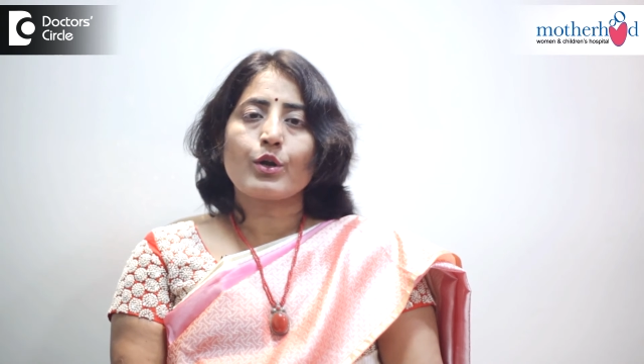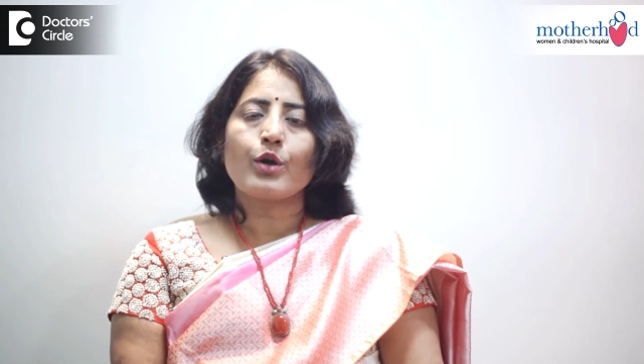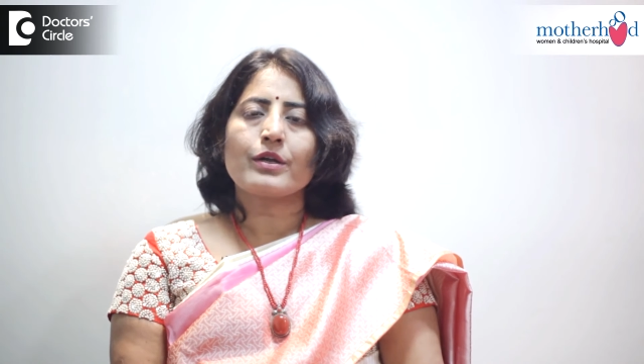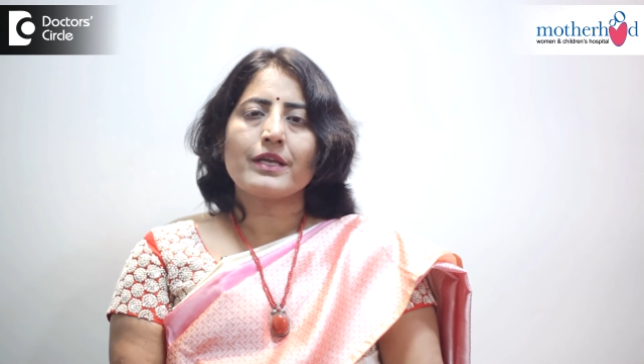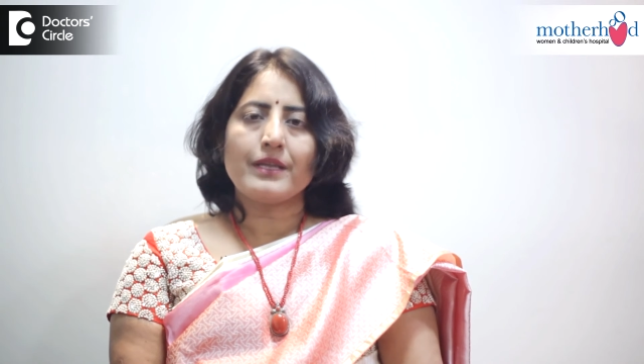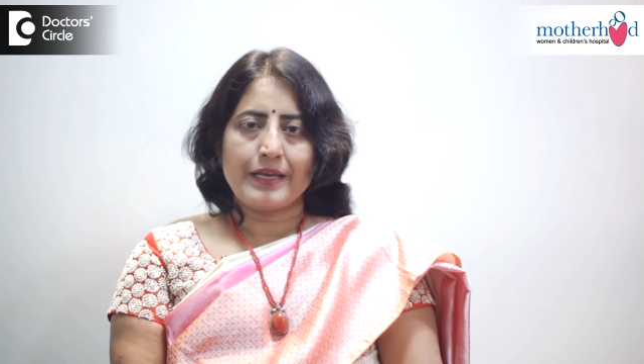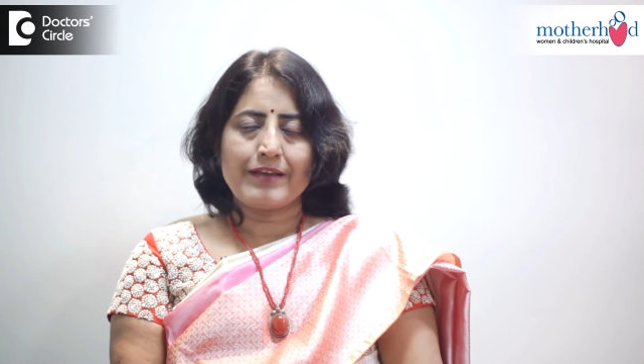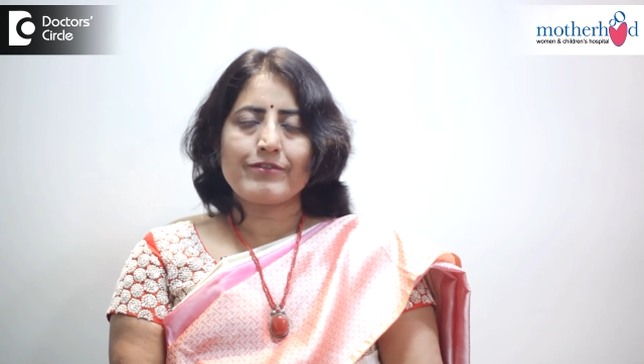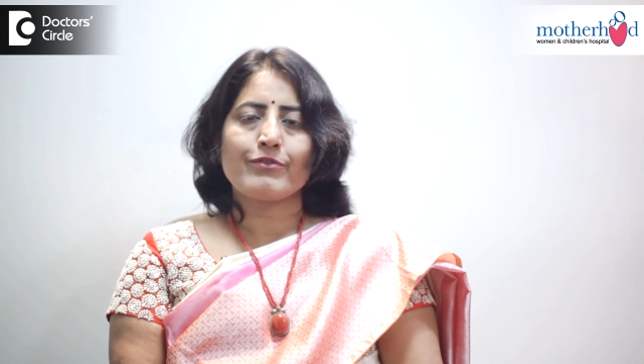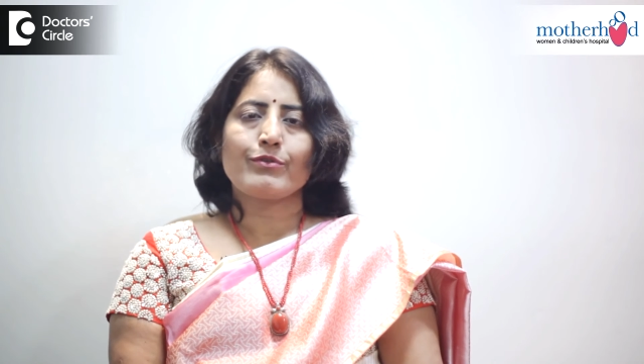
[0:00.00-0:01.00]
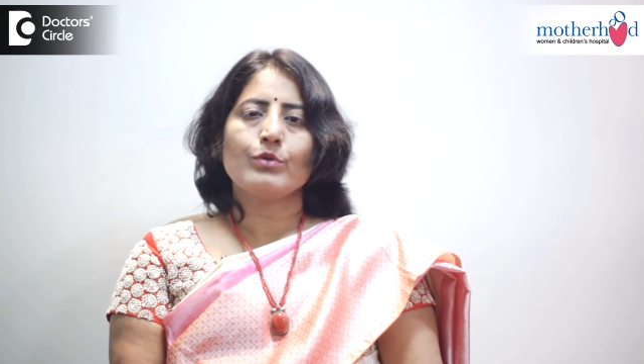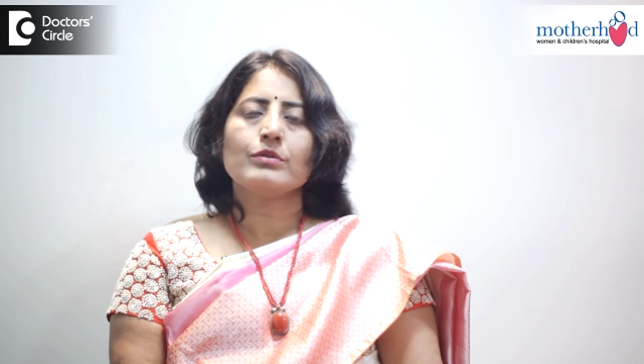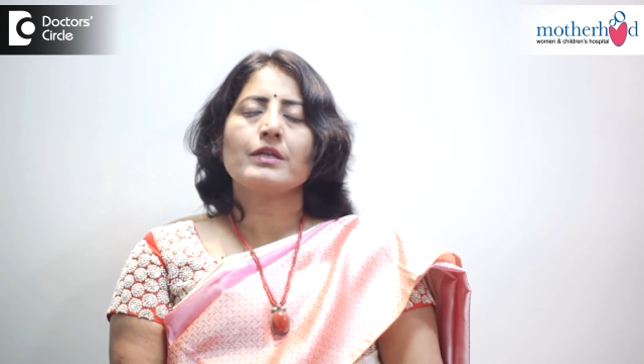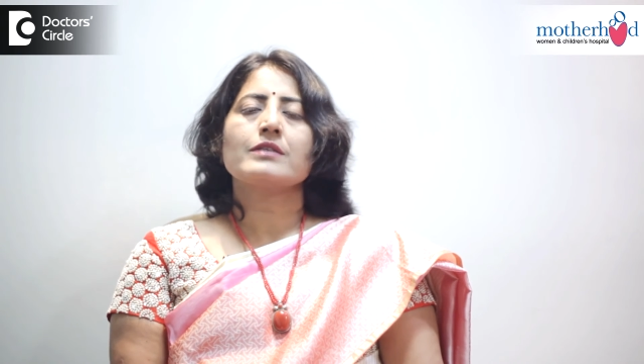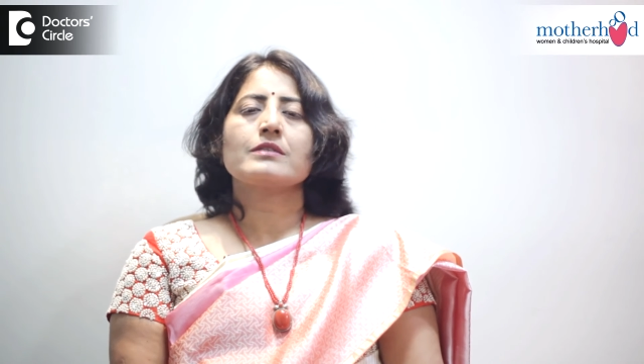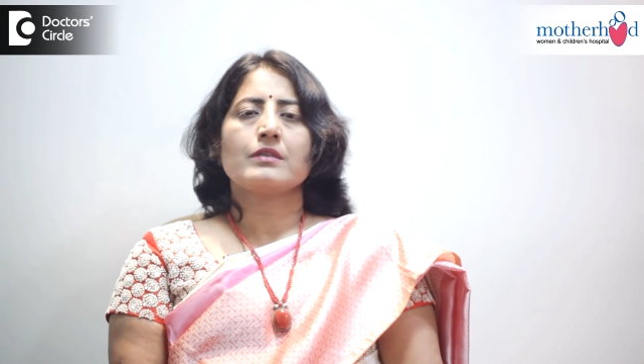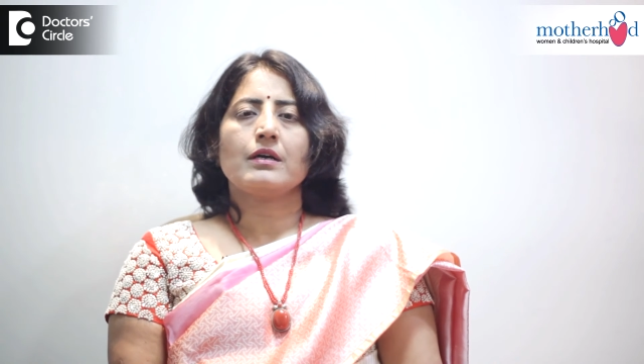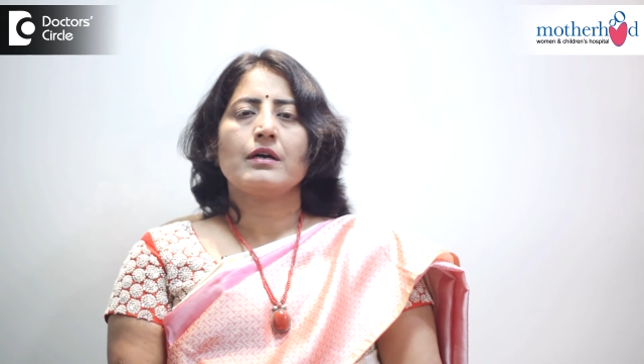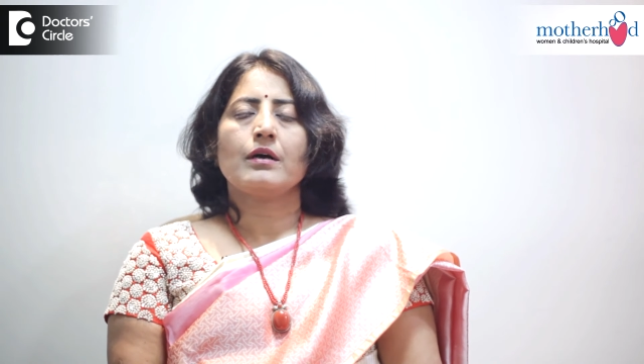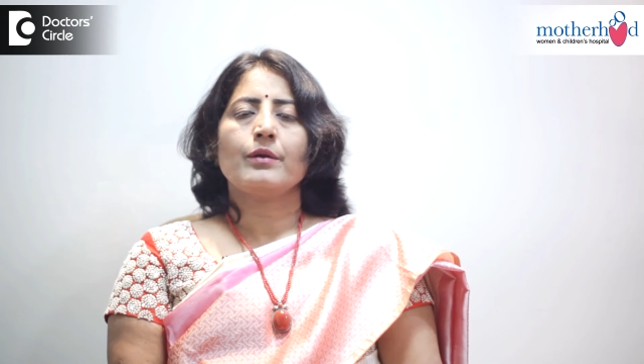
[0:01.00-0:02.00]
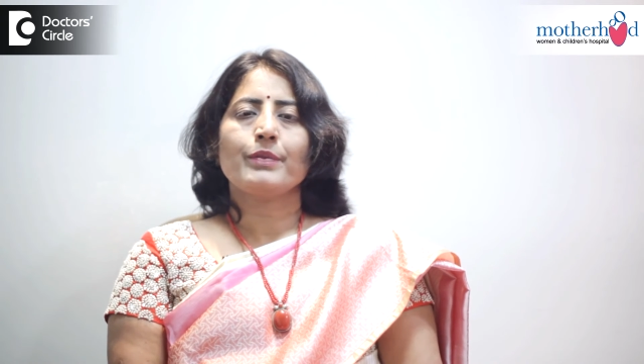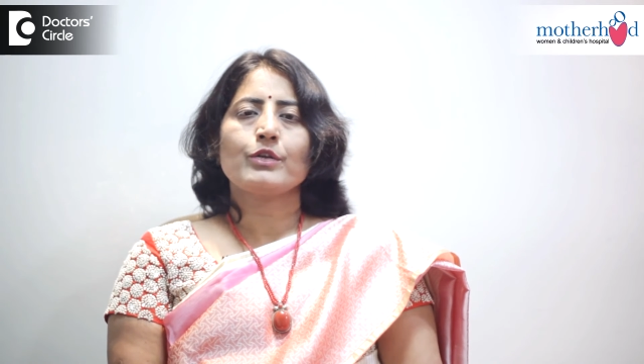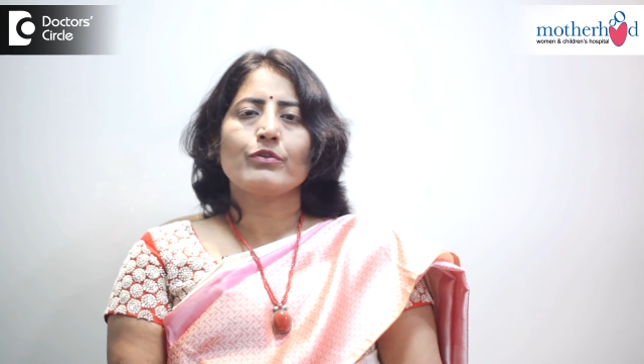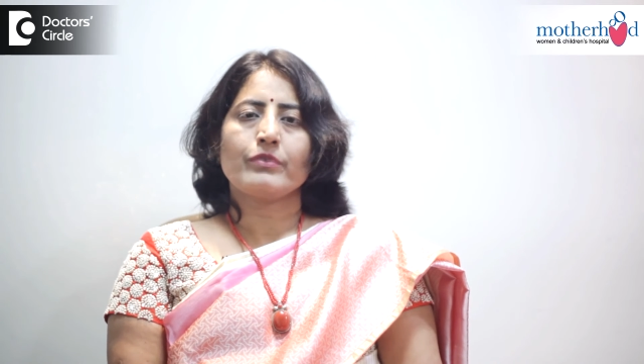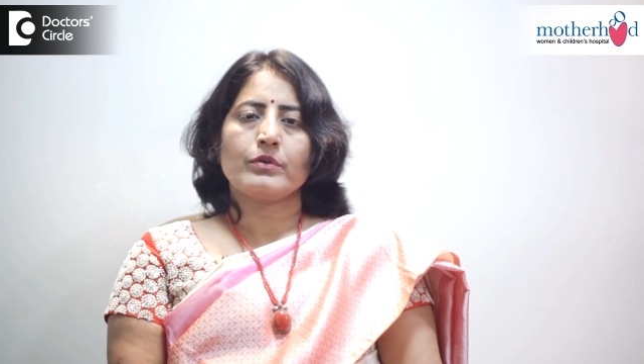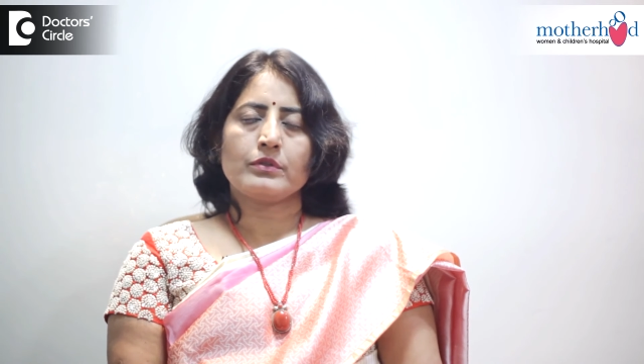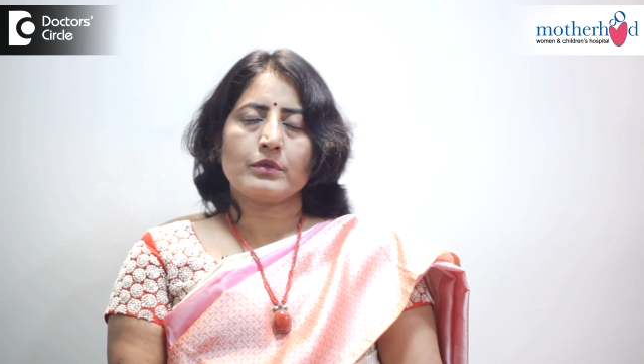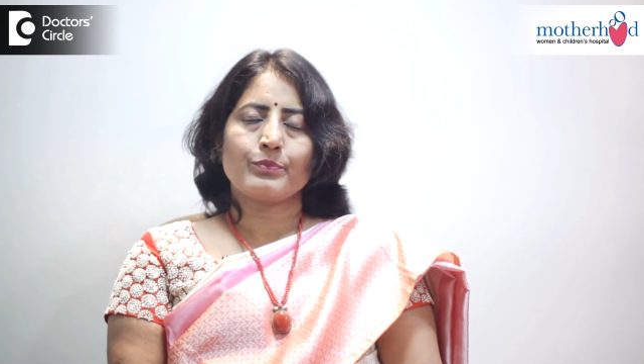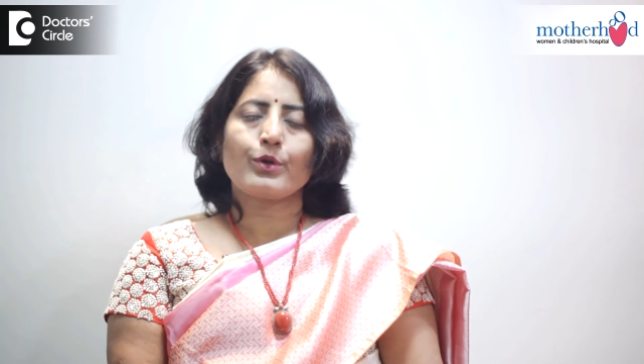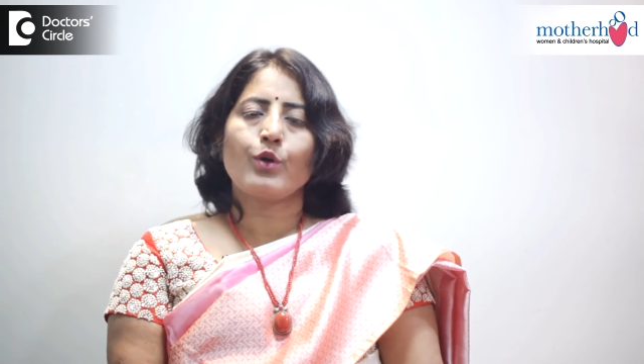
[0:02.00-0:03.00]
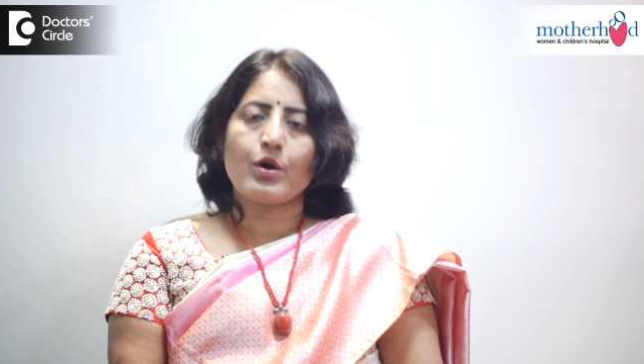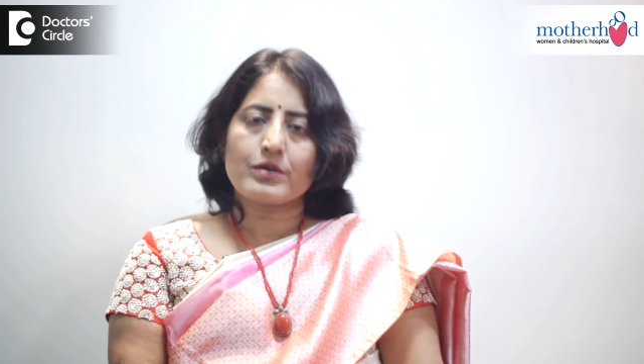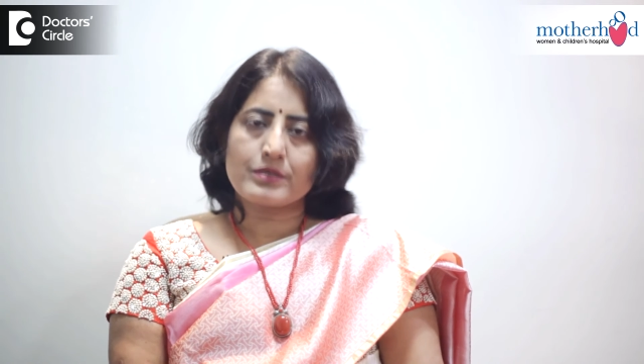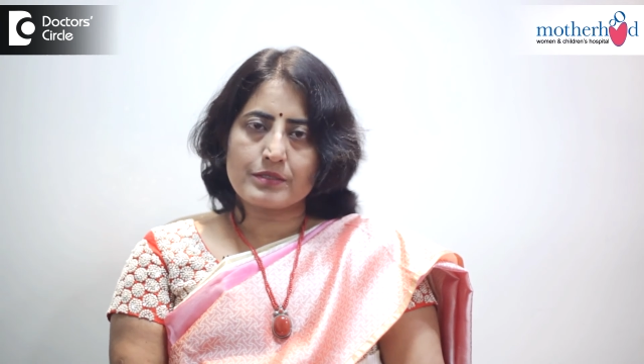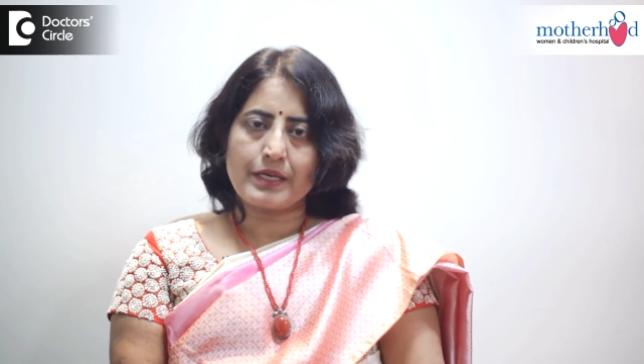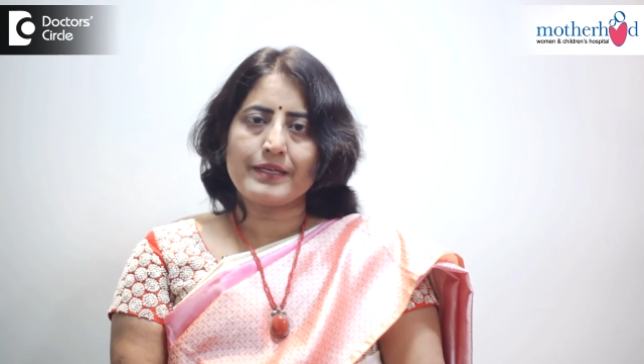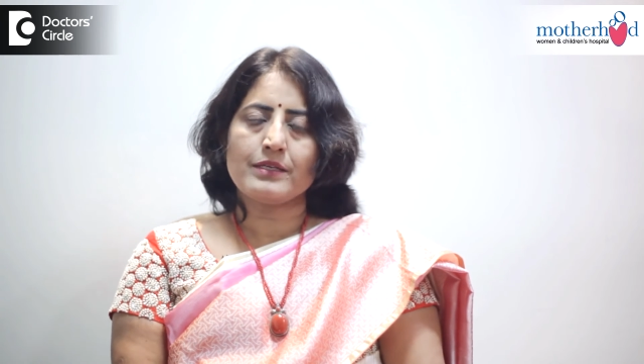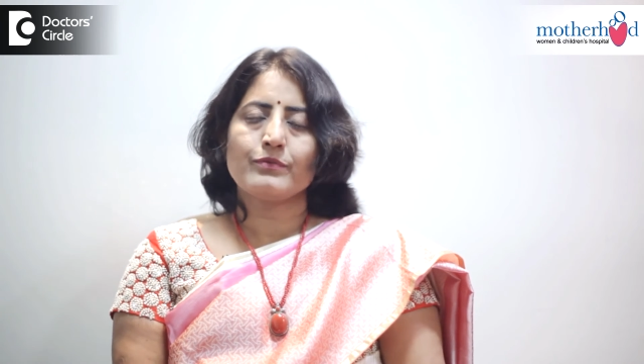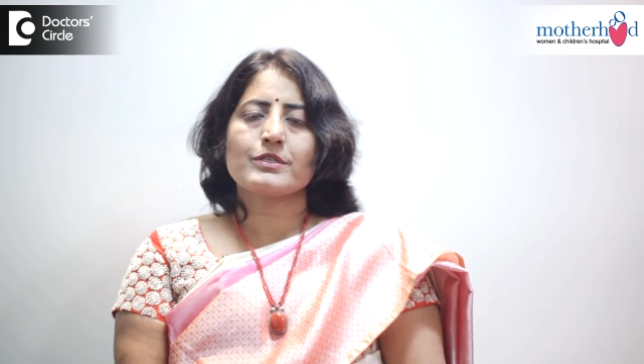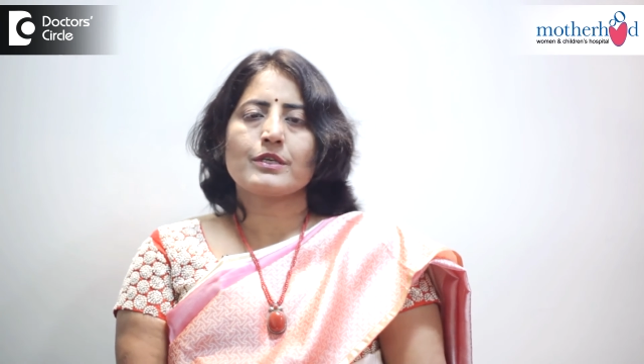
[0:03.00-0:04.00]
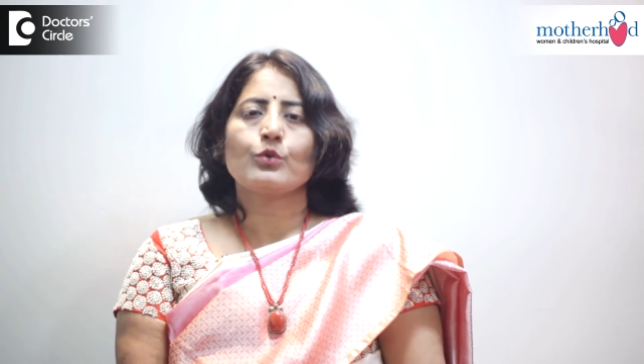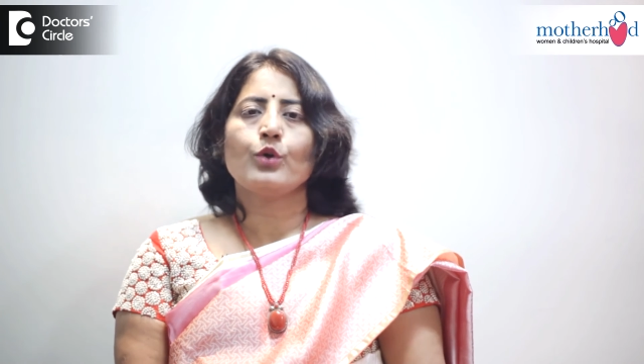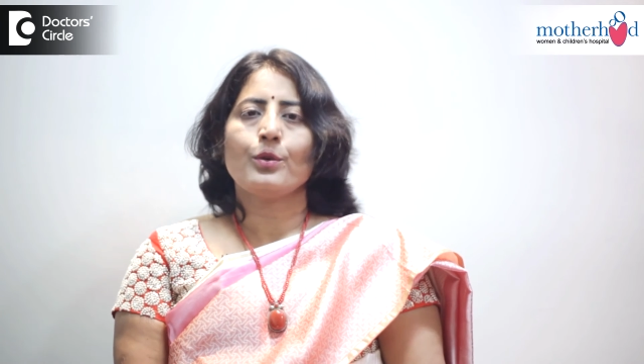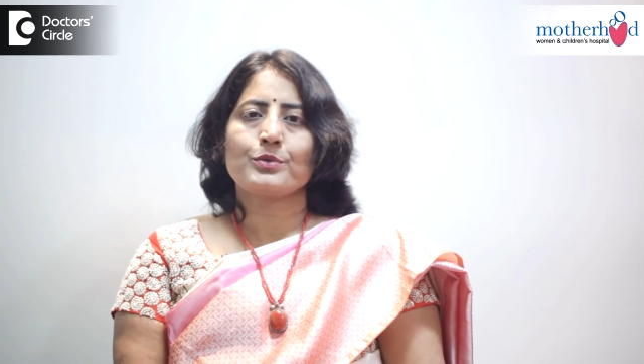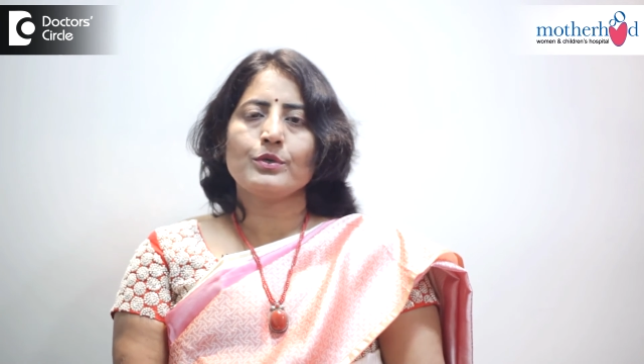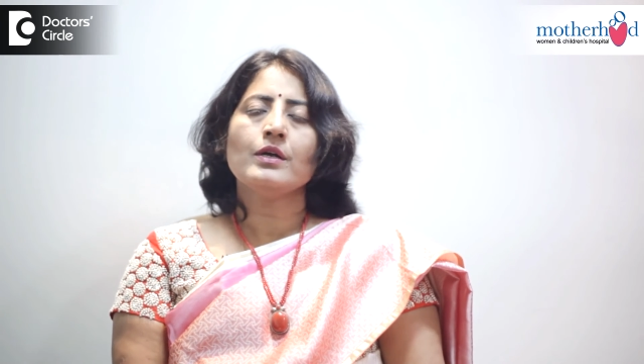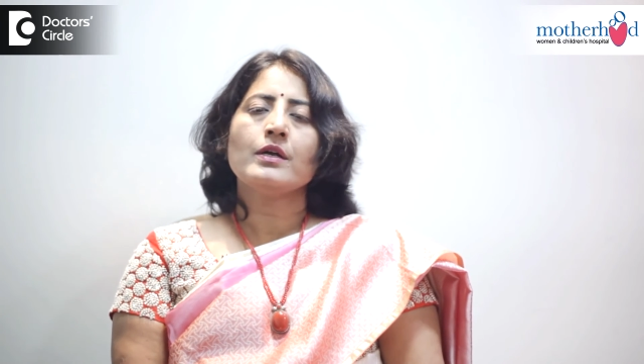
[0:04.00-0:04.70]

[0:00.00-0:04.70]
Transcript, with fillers: clotty heavy flow that is a bit of on the prolonged side, which can go up to